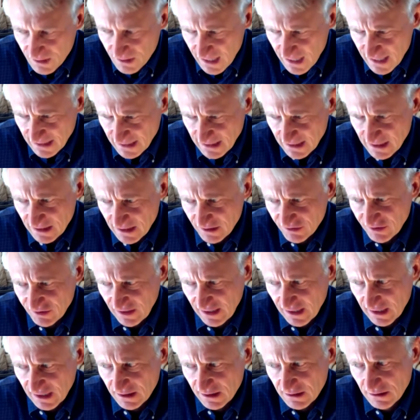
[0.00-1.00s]
and it is
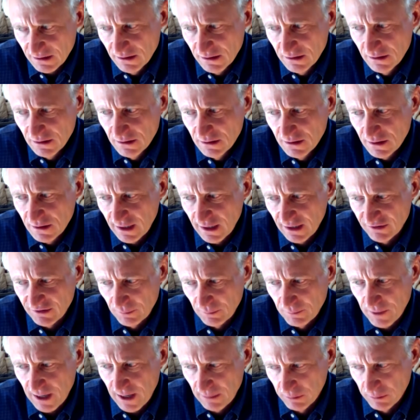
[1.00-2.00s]
a, as a
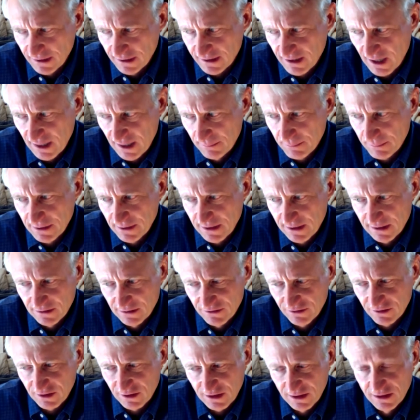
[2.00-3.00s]
public company,
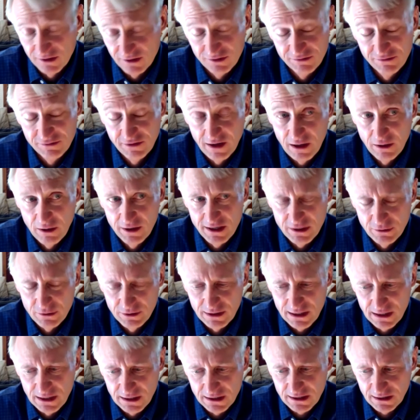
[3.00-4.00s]
it's, it is very
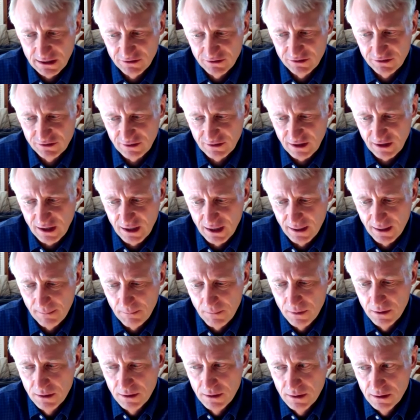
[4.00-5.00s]
unique. It's,
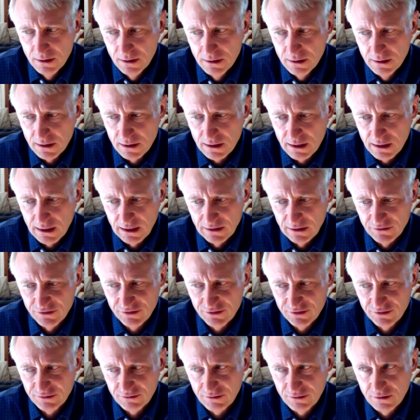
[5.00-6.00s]
um,
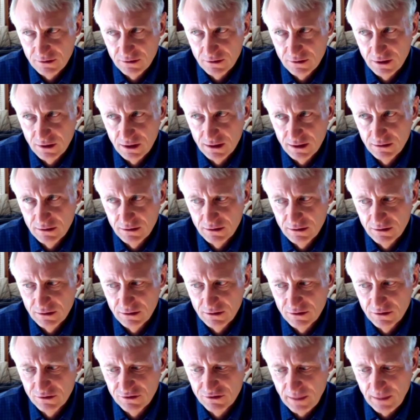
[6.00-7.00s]
it's
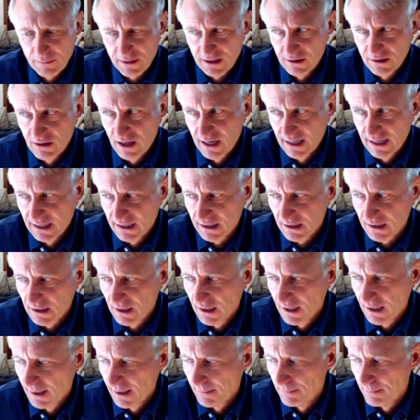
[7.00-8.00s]
something like,
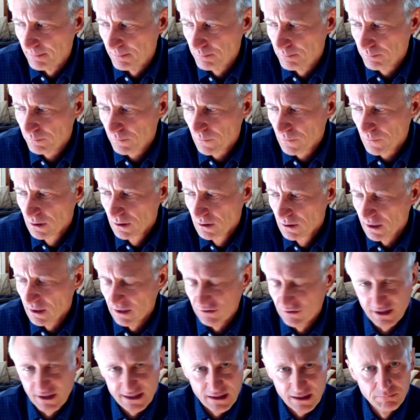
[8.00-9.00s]
um,
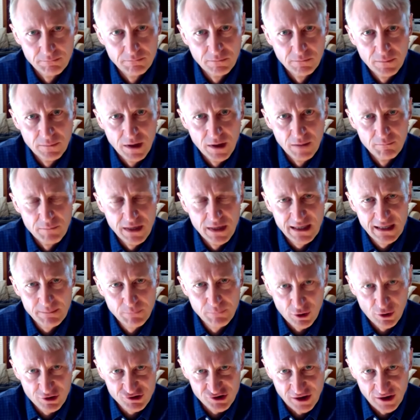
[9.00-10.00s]
it's like a, a, mini
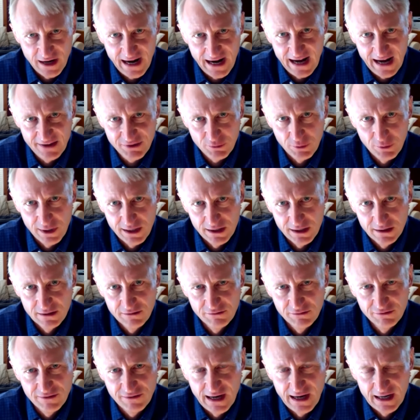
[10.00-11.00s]
Berkshire Hathaway. And
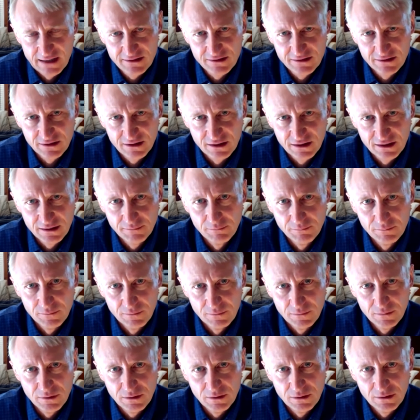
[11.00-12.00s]
in fact,
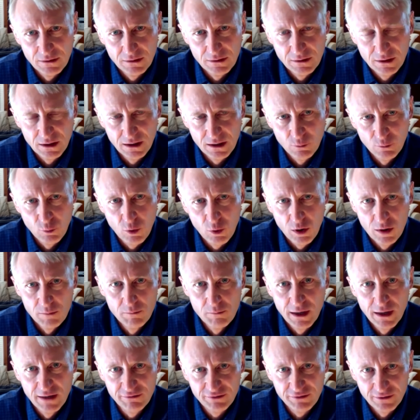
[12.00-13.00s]
um, uh, Warren
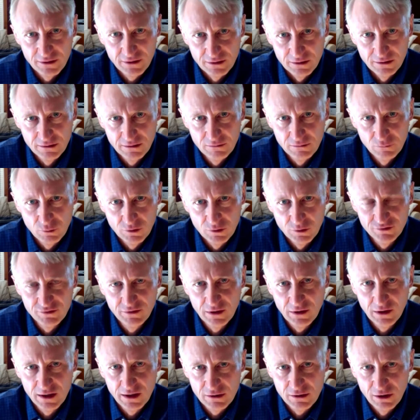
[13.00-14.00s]
Buffett was
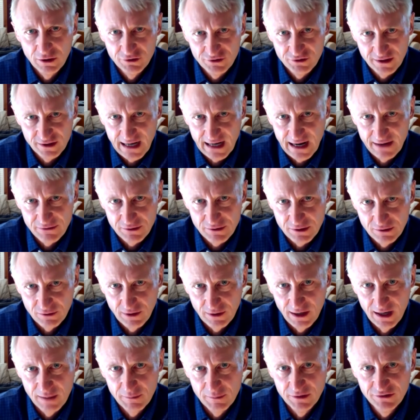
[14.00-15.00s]
very close to Katharine
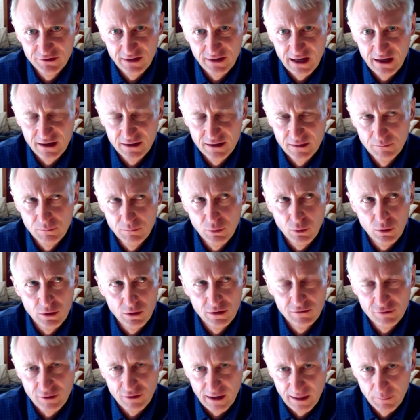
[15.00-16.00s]
Graham and sat on the
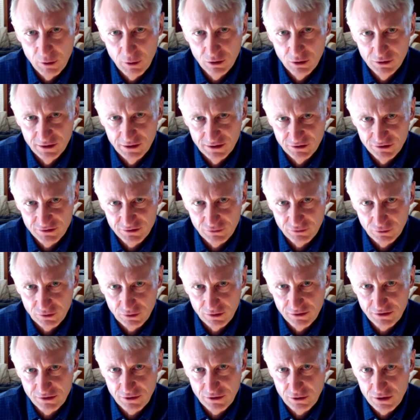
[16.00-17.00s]
board of Graham Holdings
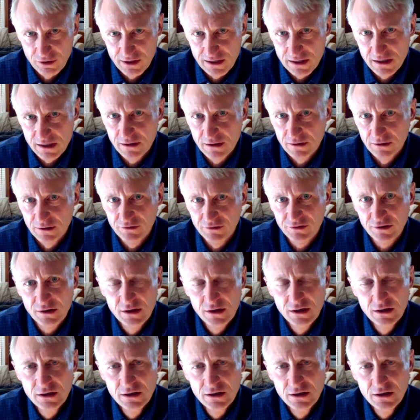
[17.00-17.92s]
for 30 years.